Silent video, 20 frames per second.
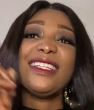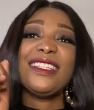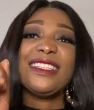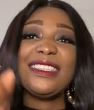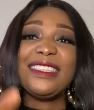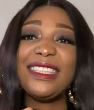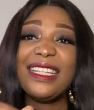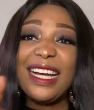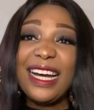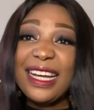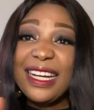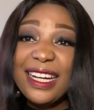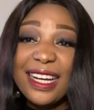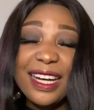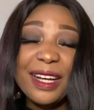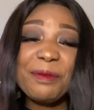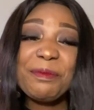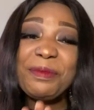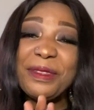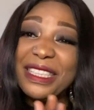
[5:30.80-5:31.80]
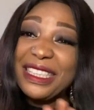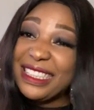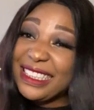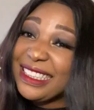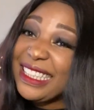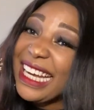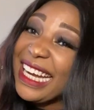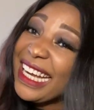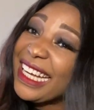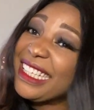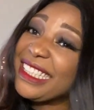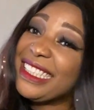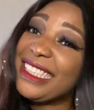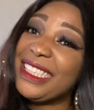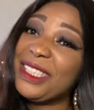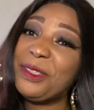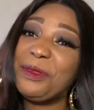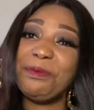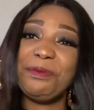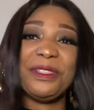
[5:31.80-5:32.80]
Diana, please take a
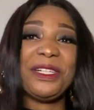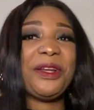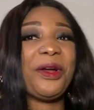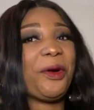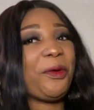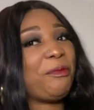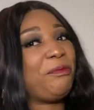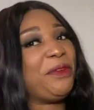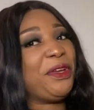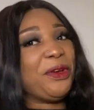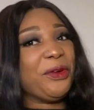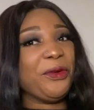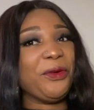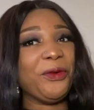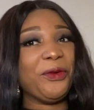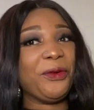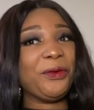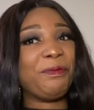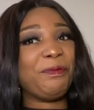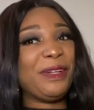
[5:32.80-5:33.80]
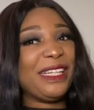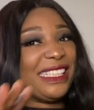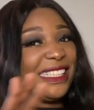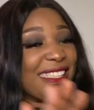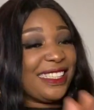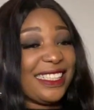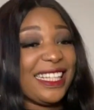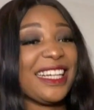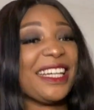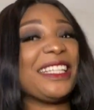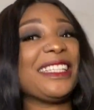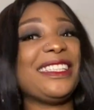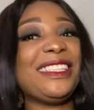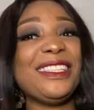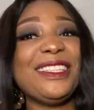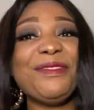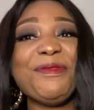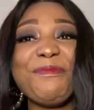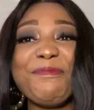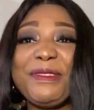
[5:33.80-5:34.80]
chill pill on me. Oh, please take a
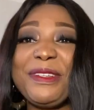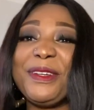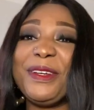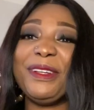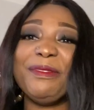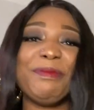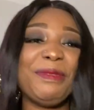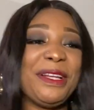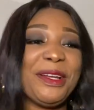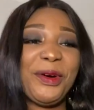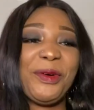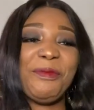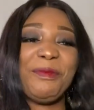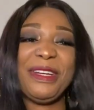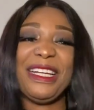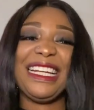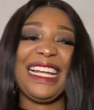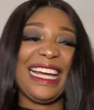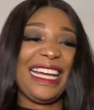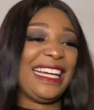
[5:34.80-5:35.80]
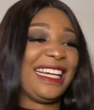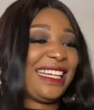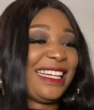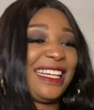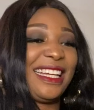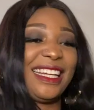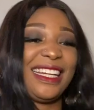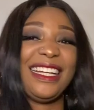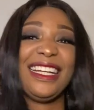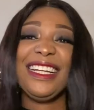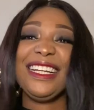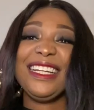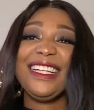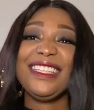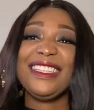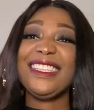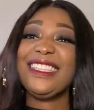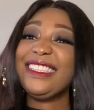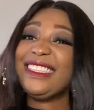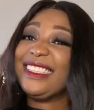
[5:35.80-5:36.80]
chill pill on me. Like,
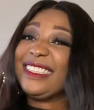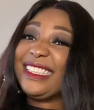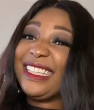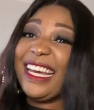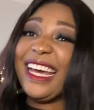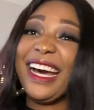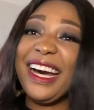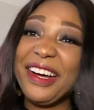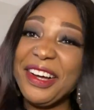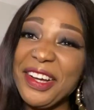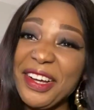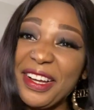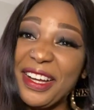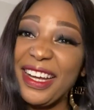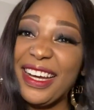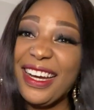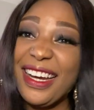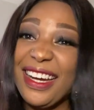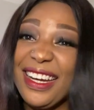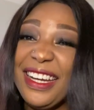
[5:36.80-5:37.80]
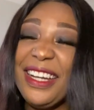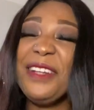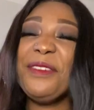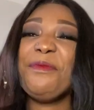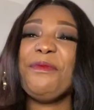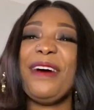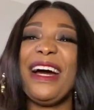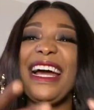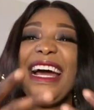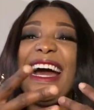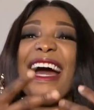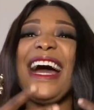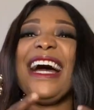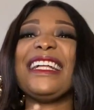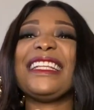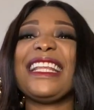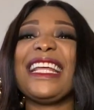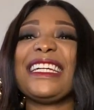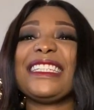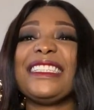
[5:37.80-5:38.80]
this girl, in my
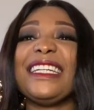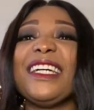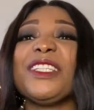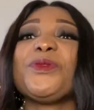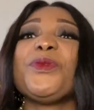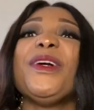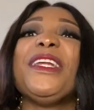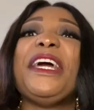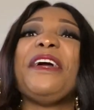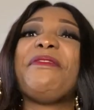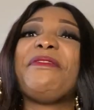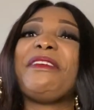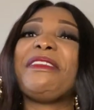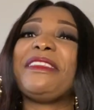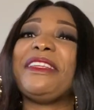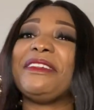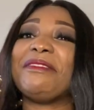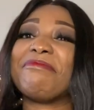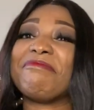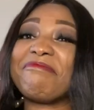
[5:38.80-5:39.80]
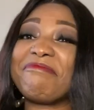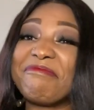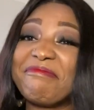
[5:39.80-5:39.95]
heart, like, she has won everything.